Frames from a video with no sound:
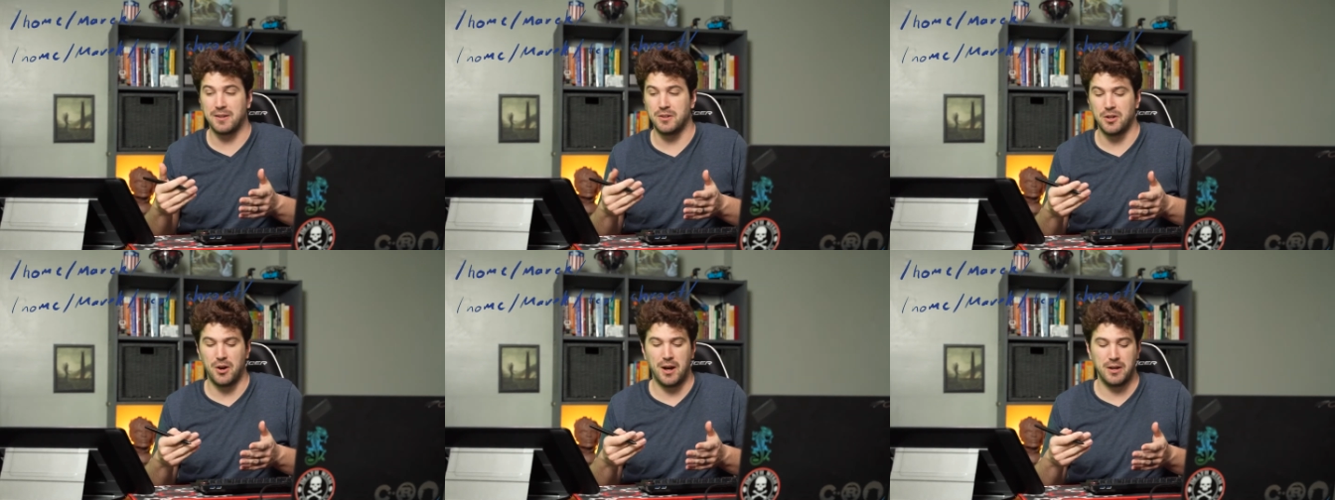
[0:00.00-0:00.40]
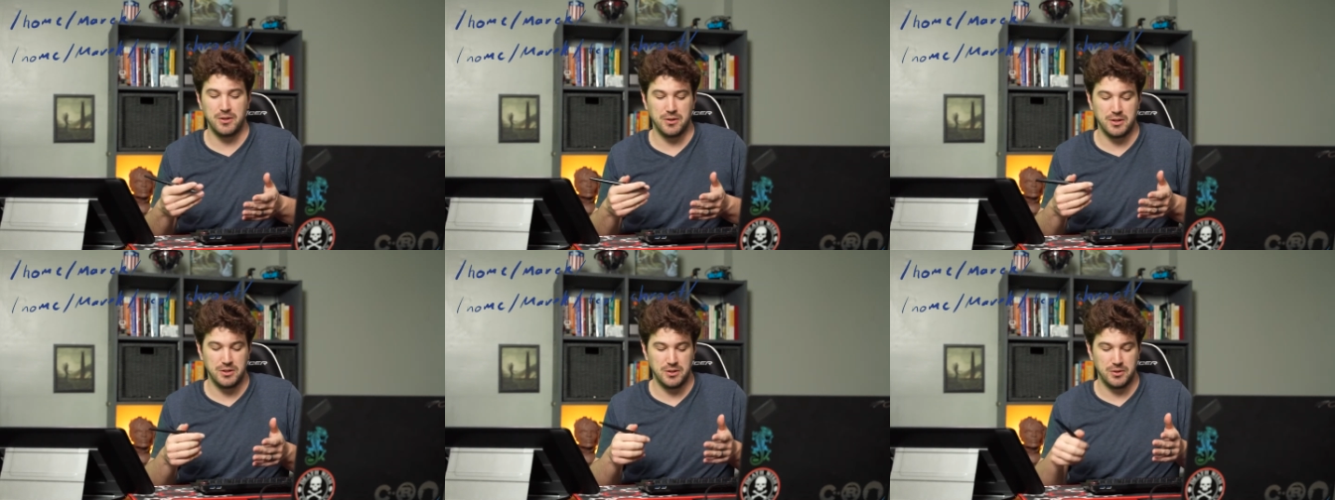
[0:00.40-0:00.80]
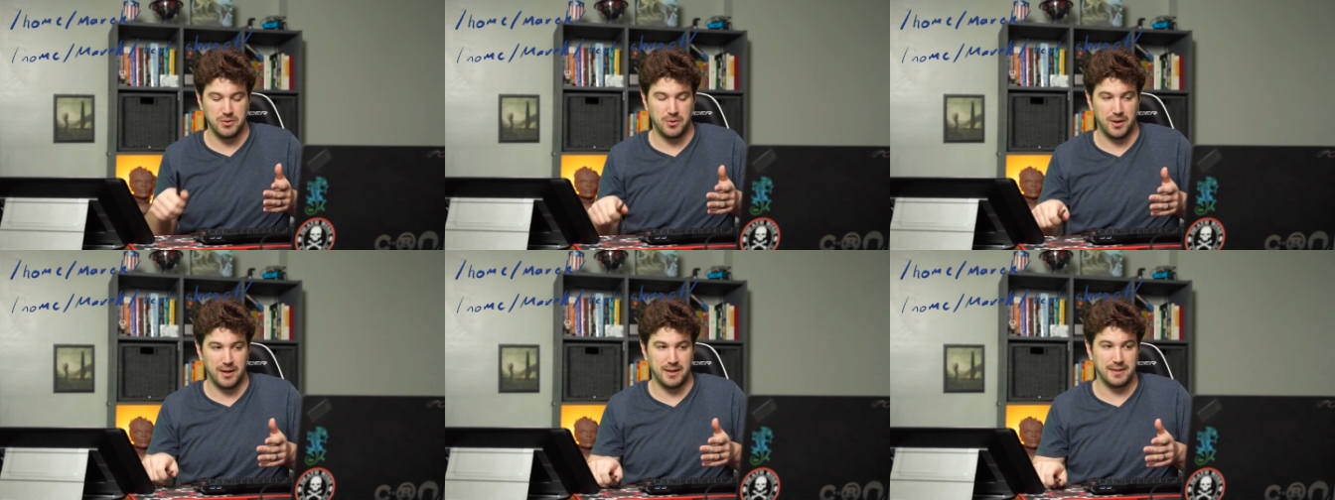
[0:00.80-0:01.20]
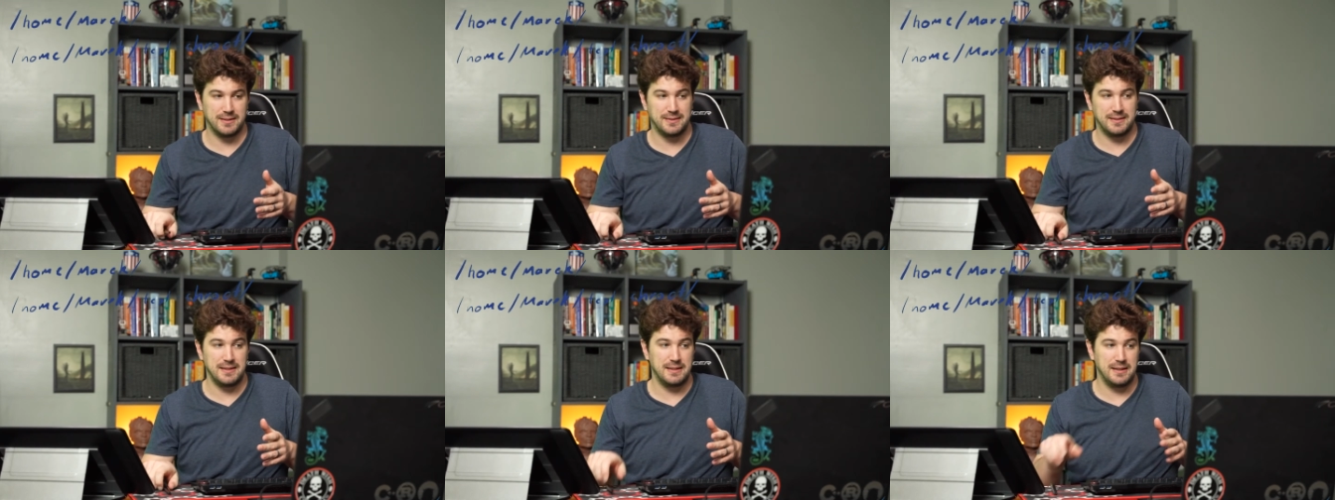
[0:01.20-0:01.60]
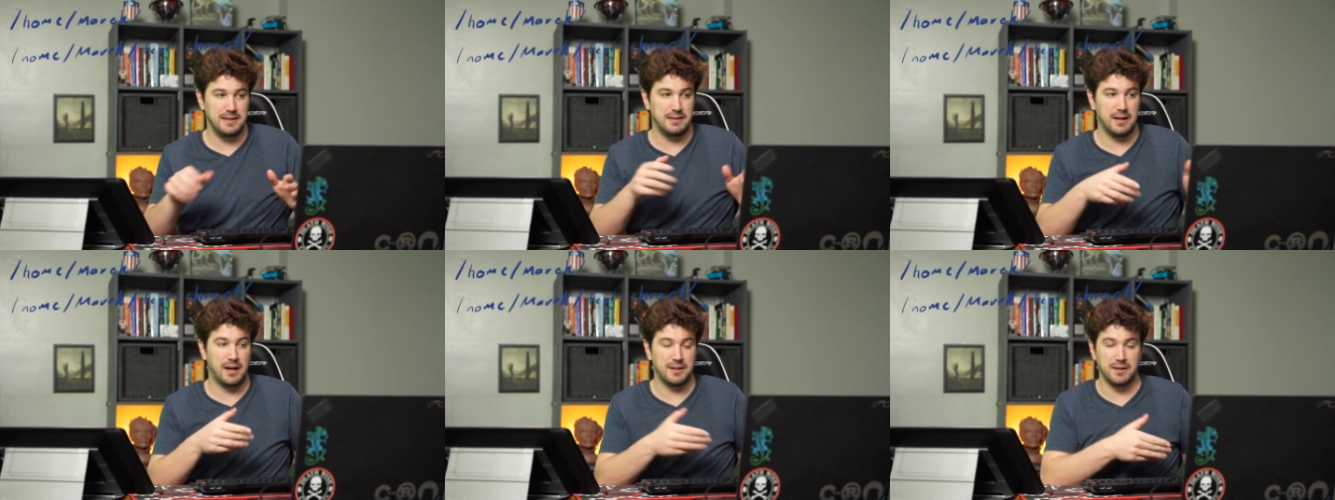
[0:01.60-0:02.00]
You know how you can do uh, cd
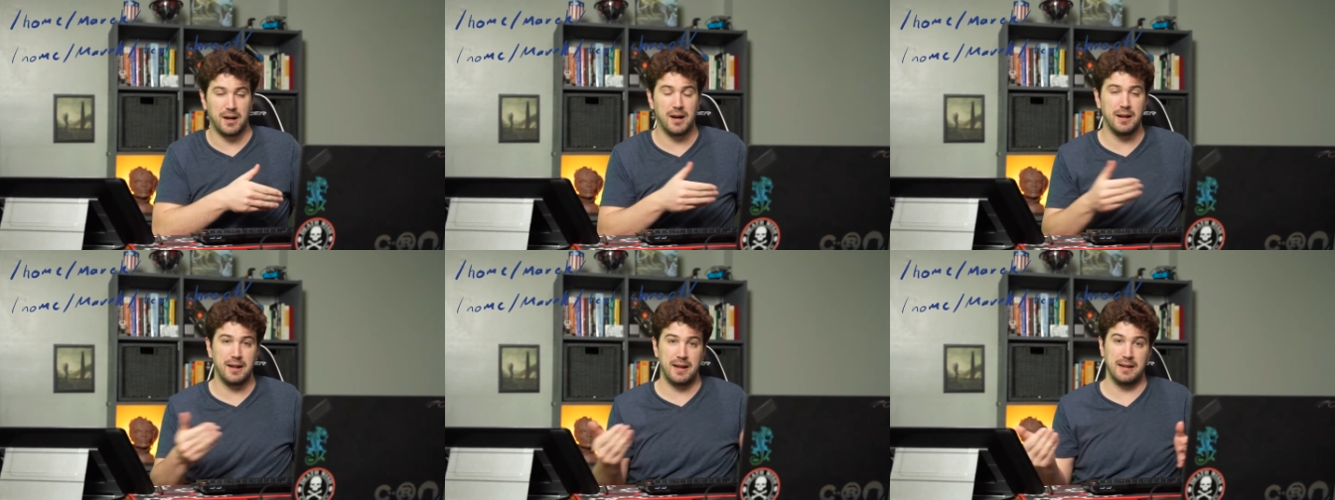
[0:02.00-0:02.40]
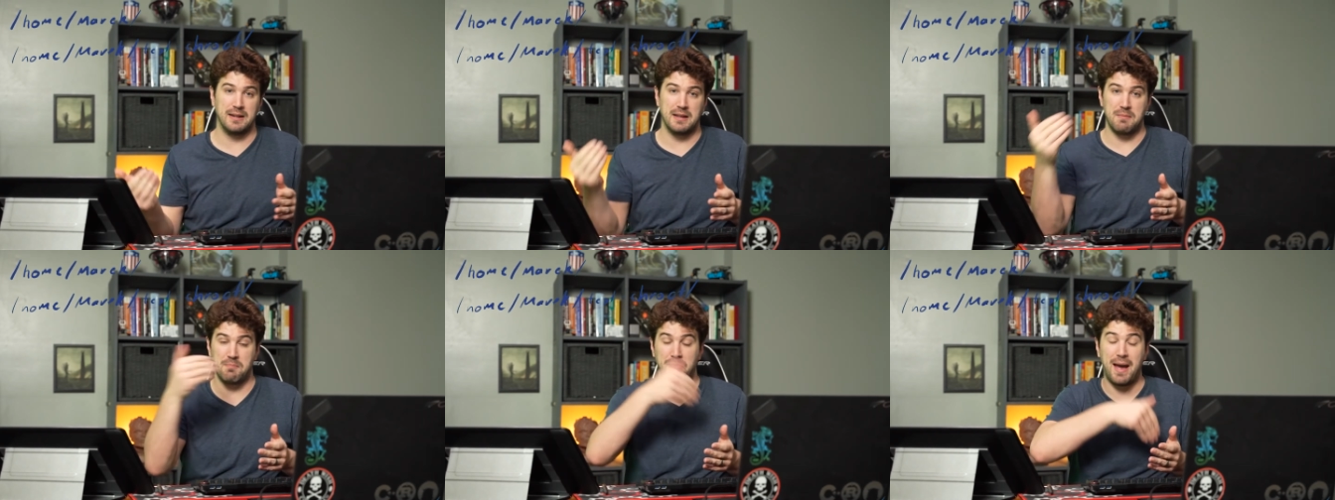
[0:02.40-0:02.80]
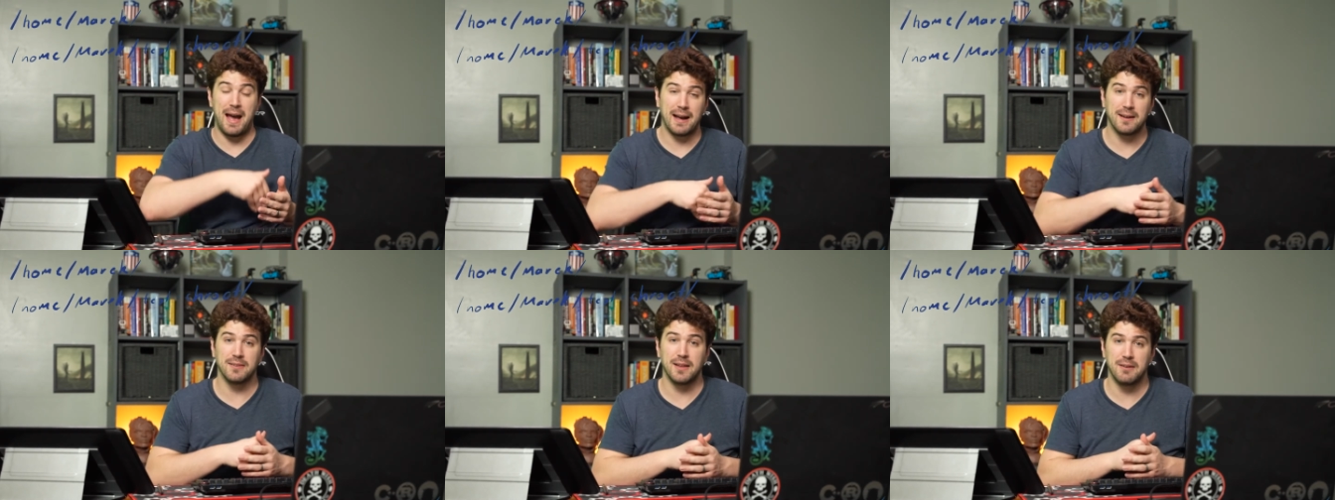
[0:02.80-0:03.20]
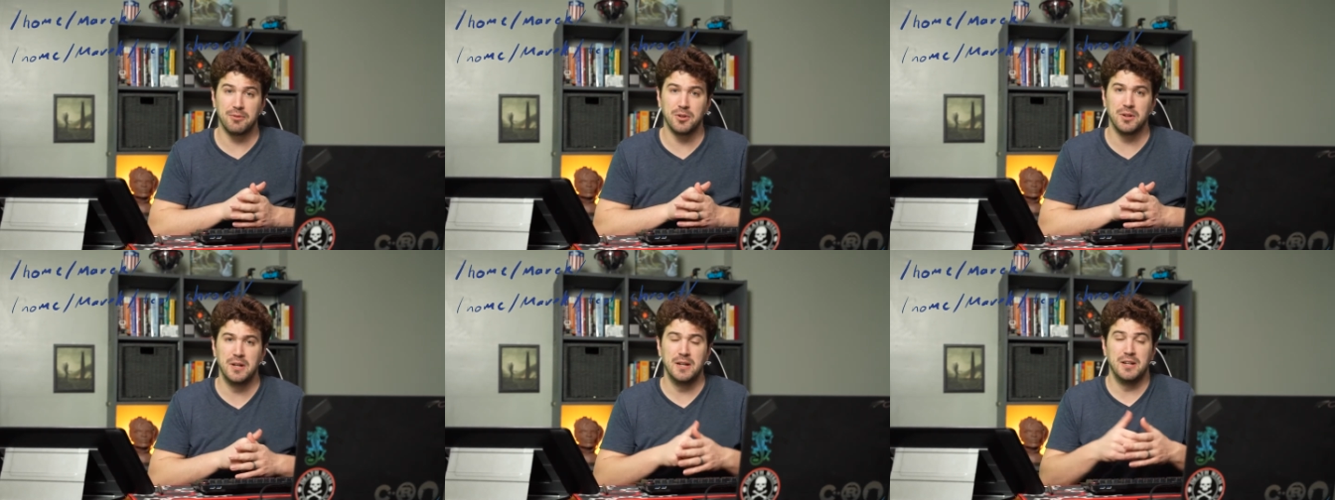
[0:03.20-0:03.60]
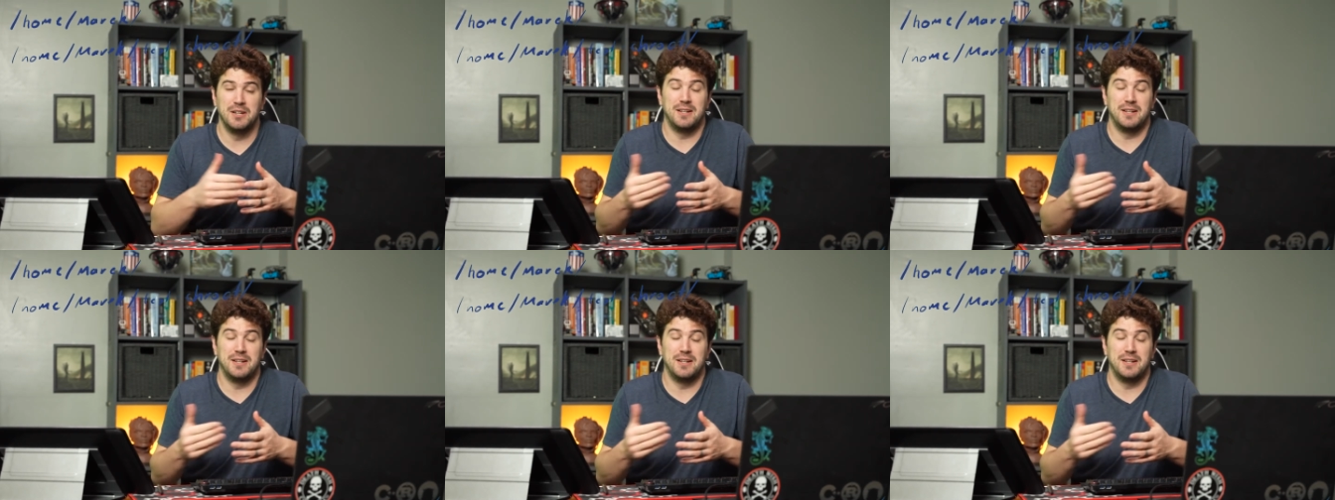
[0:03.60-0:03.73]
dot dot and get back a level?